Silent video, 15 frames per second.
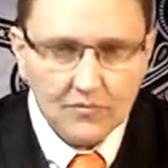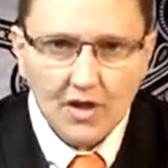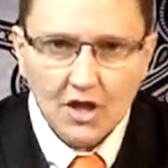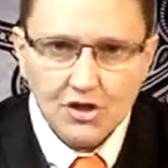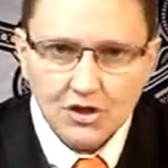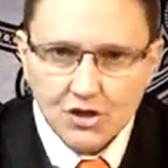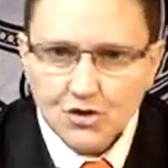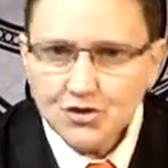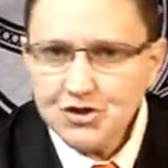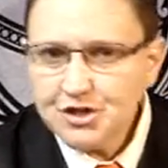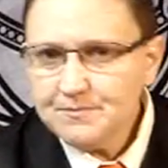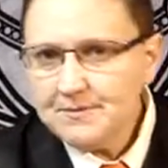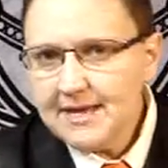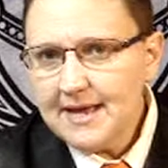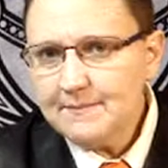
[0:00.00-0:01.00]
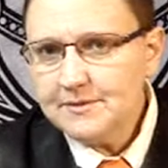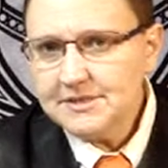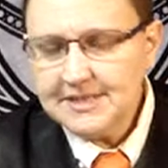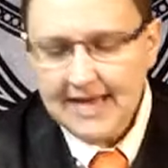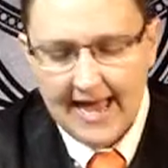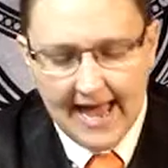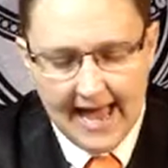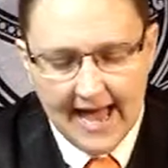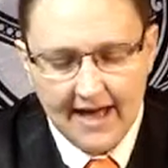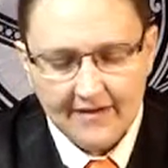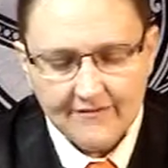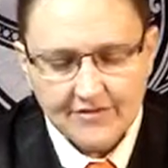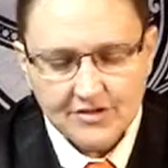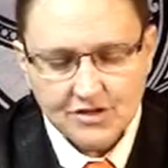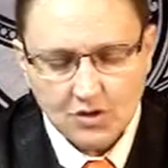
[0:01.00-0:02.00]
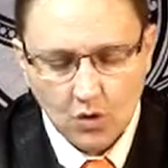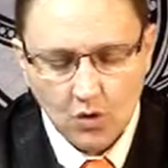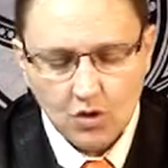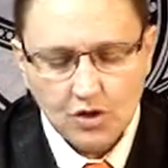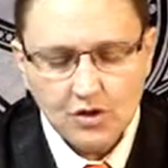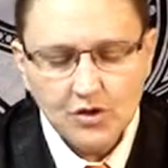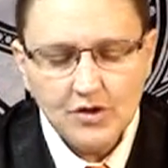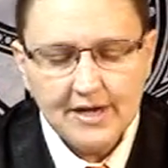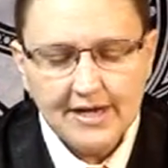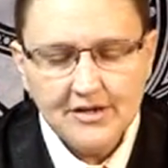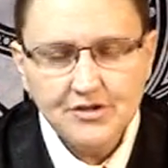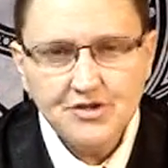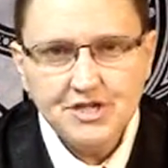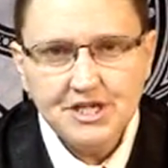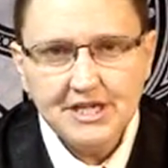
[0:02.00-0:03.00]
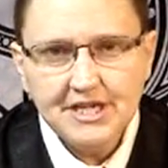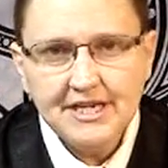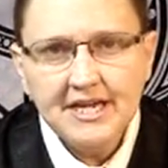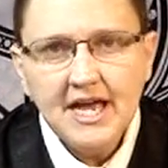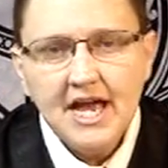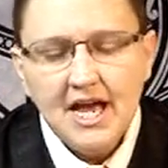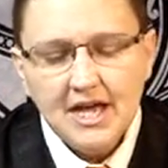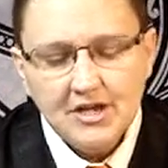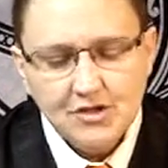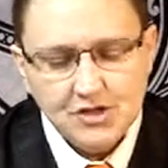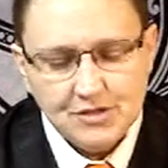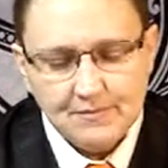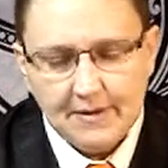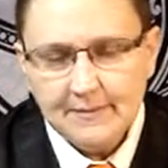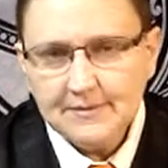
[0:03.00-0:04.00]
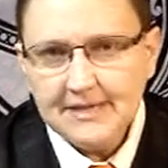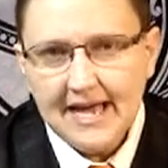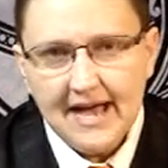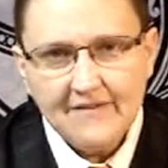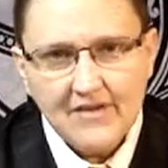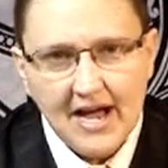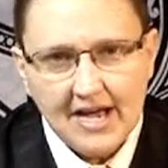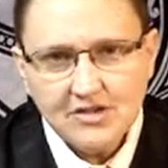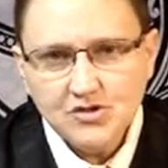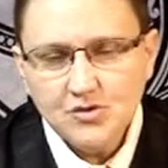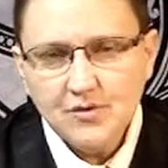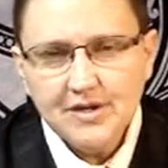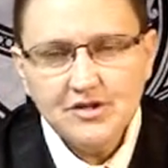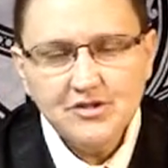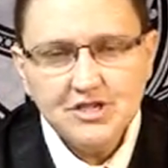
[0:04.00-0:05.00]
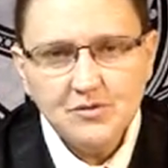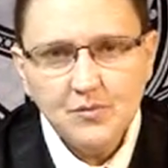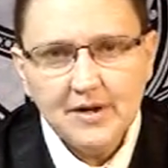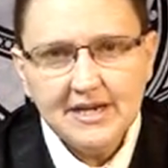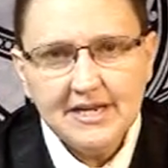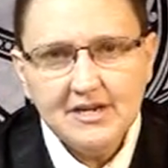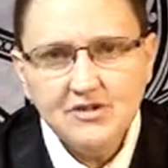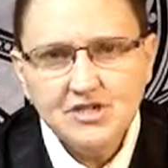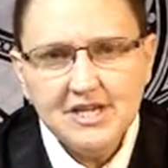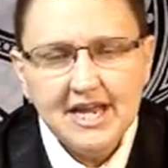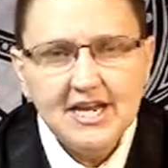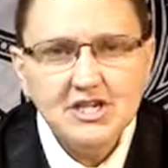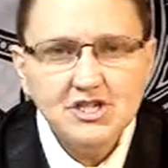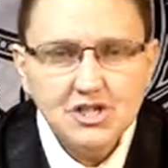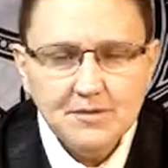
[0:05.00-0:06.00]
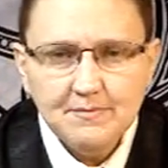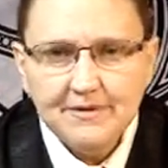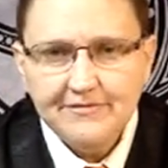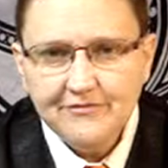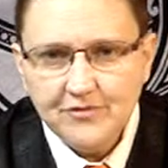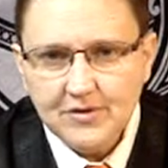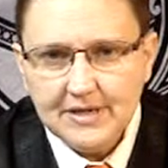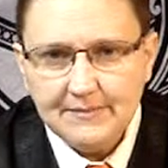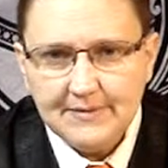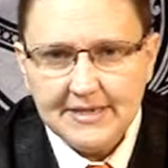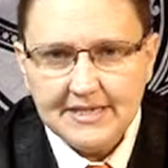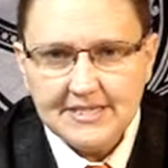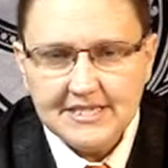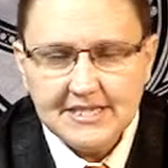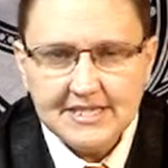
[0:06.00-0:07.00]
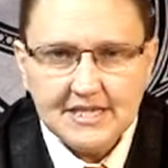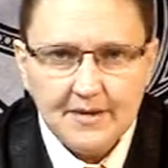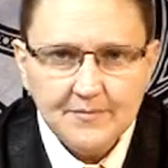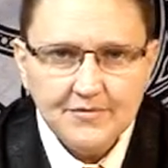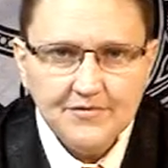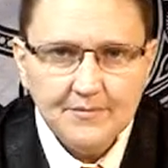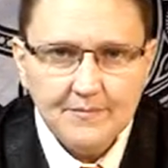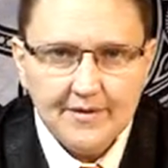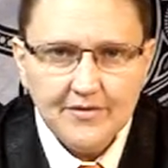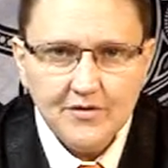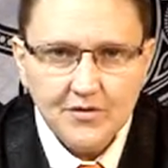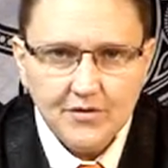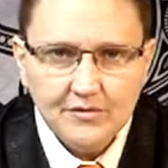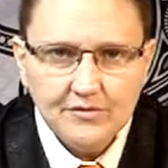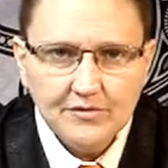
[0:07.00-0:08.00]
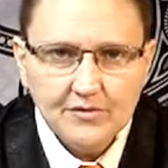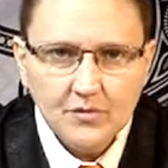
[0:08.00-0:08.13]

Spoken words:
you should be able to have solar energy, you should be able to have hydro energy, wind energy, and it should be free because this comes from Mother Earth.